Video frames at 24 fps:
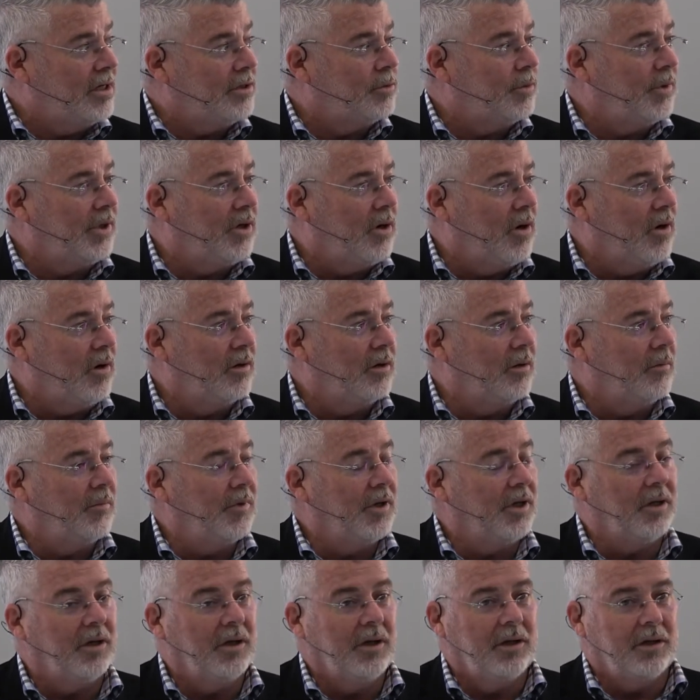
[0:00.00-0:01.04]
as we call them,
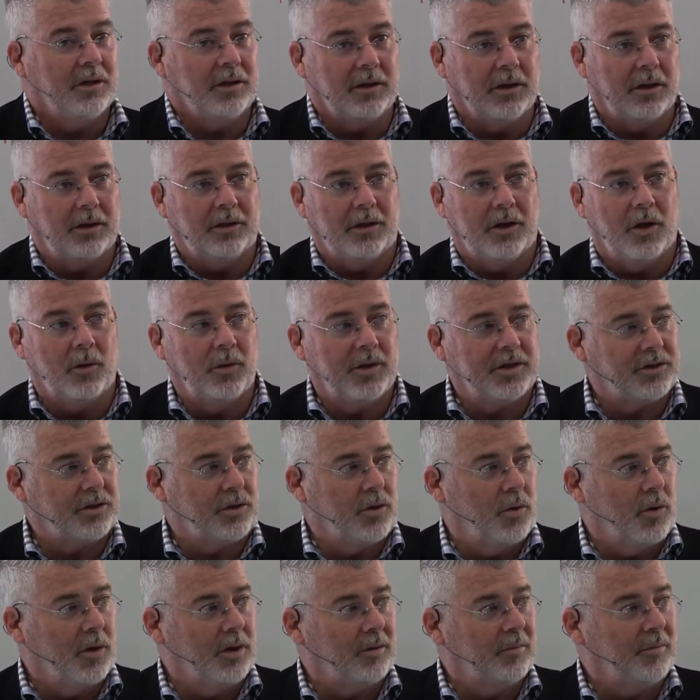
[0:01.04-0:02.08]
the lowest
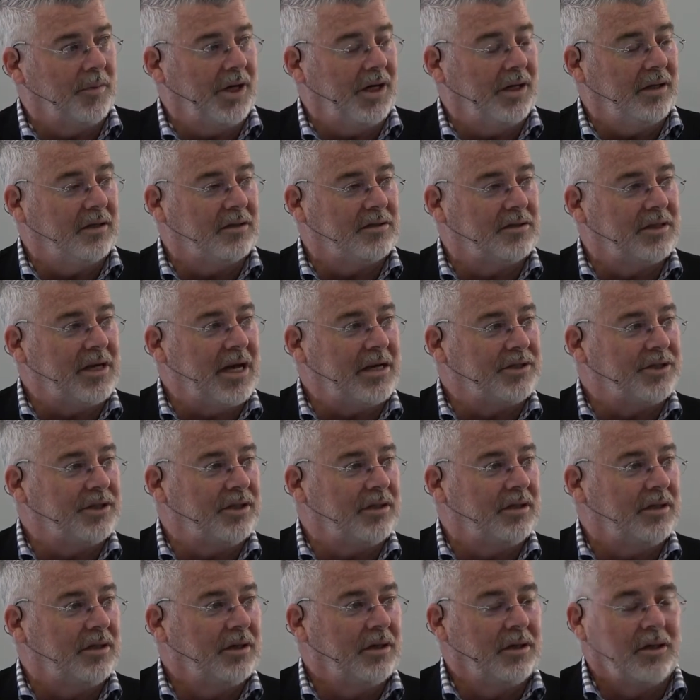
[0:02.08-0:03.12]
court being the
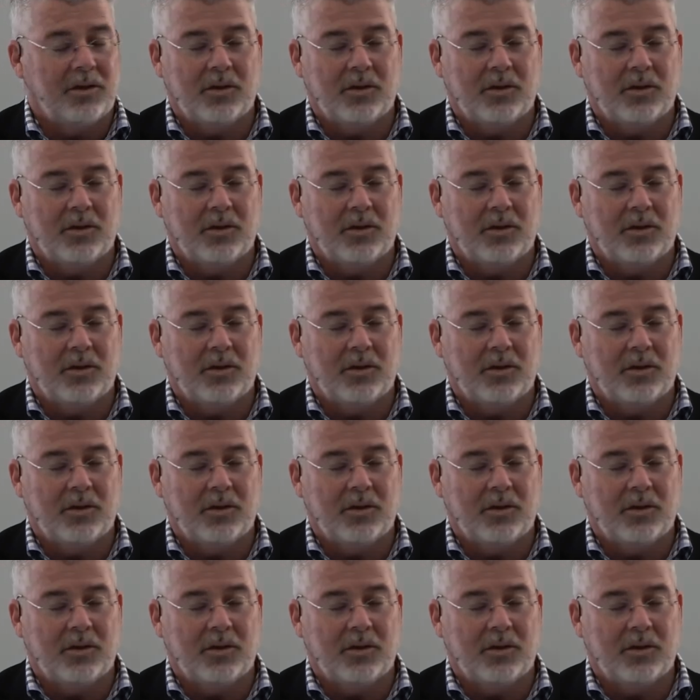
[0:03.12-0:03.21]
session,